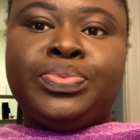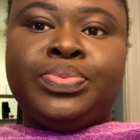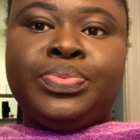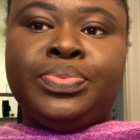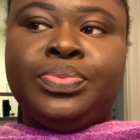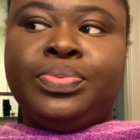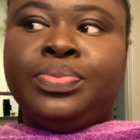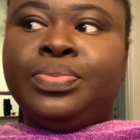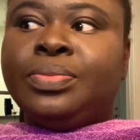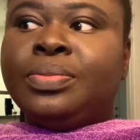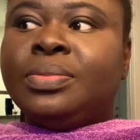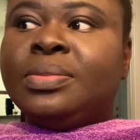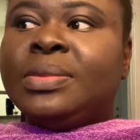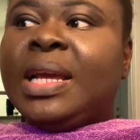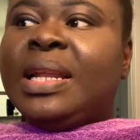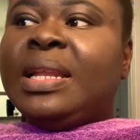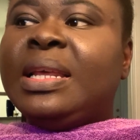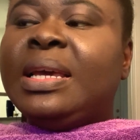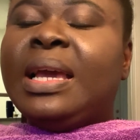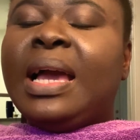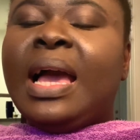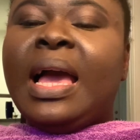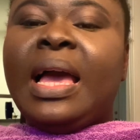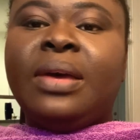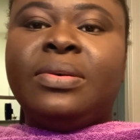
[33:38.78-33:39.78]
I
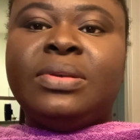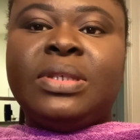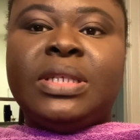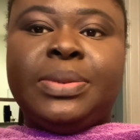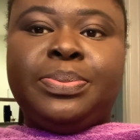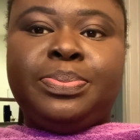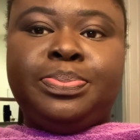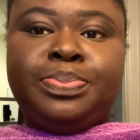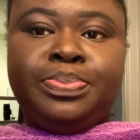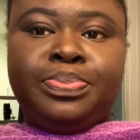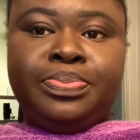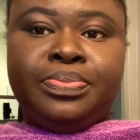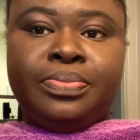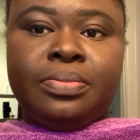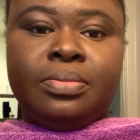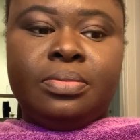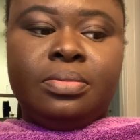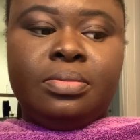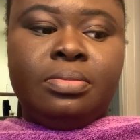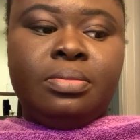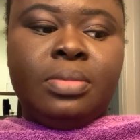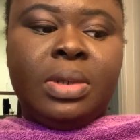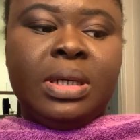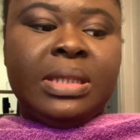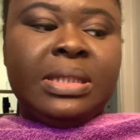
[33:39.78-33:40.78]
think I have some,
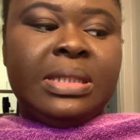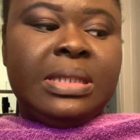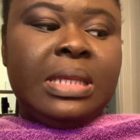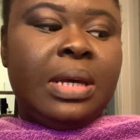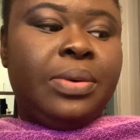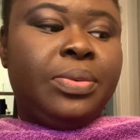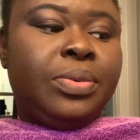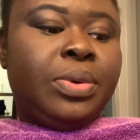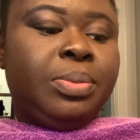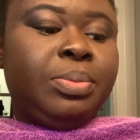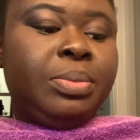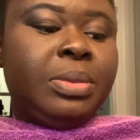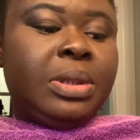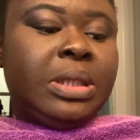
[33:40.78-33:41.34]
but it's not with me